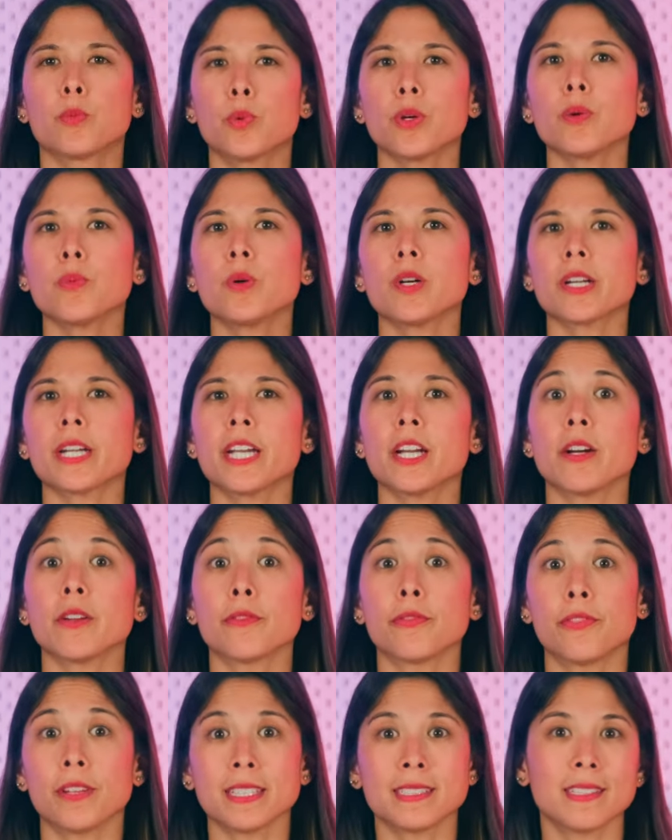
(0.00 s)
we're working
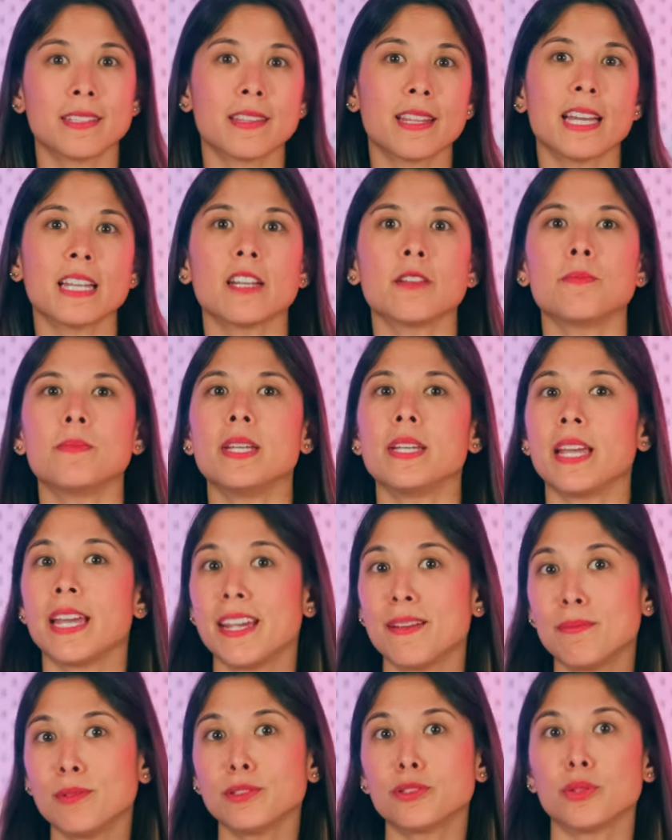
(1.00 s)
on fixing that and being
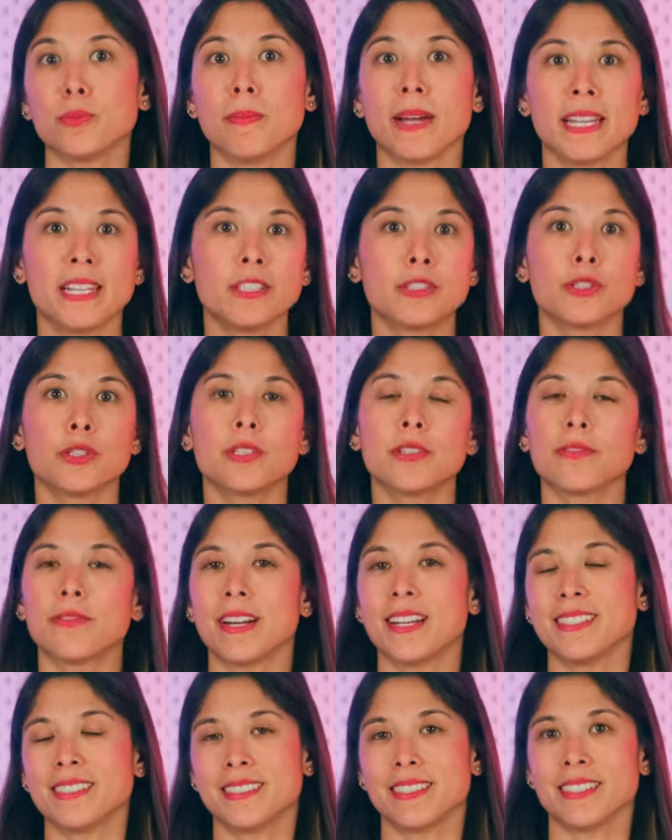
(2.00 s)
able to manage your
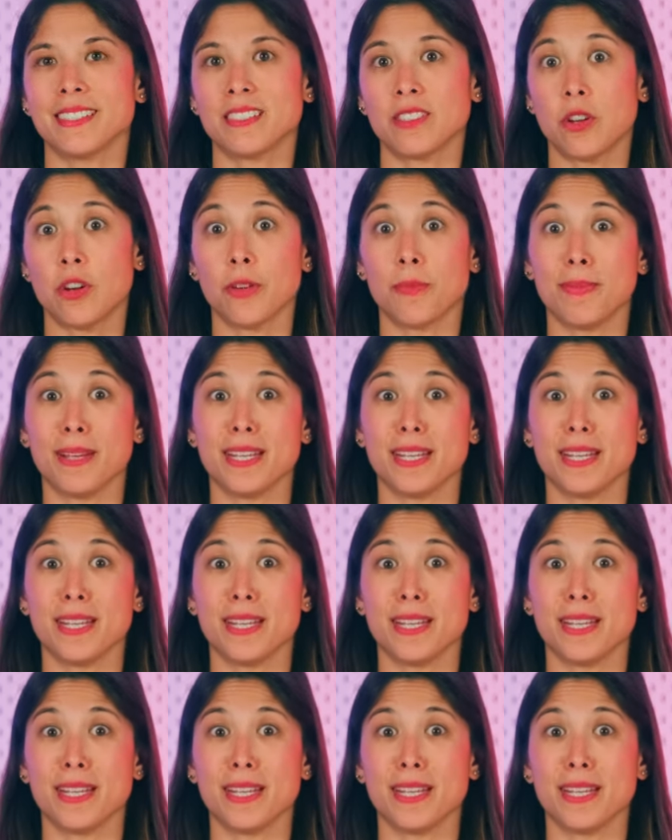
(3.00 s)
devices on